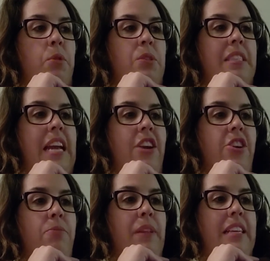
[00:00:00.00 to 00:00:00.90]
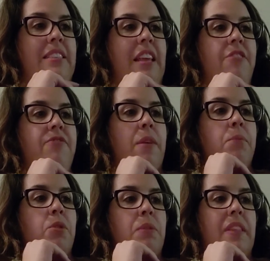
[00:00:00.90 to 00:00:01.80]
most terribly as they
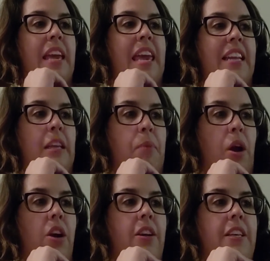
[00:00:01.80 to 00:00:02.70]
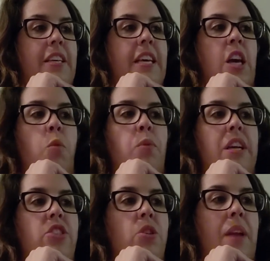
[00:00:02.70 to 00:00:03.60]
fumbled with the candy bar.
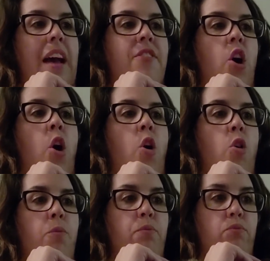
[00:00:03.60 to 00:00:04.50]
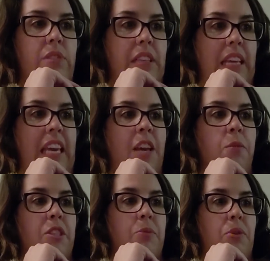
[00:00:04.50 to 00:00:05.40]
We don't have a hope, really, he
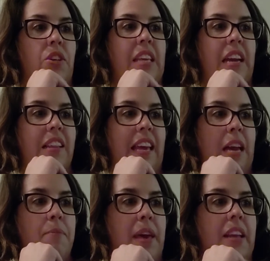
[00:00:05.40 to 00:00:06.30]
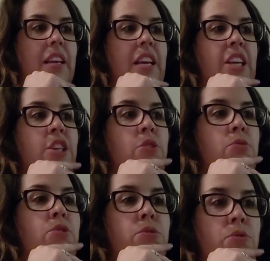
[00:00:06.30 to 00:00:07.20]
whispered, giggling a bit. You
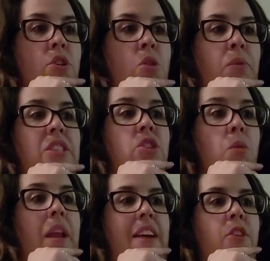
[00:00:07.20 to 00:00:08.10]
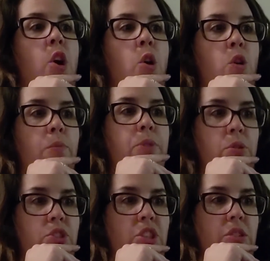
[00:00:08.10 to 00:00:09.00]
do know we don't have a hope,
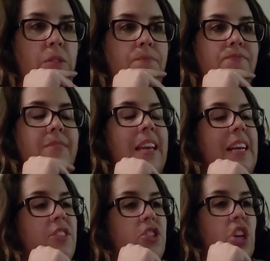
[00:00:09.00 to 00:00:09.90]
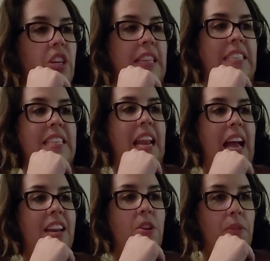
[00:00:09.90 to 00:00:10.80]
don't you? Yes, Charlie said,
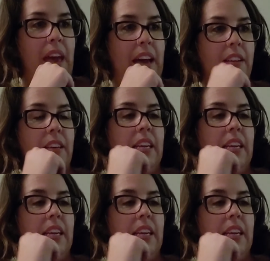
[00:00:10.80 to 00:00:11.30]
I know that.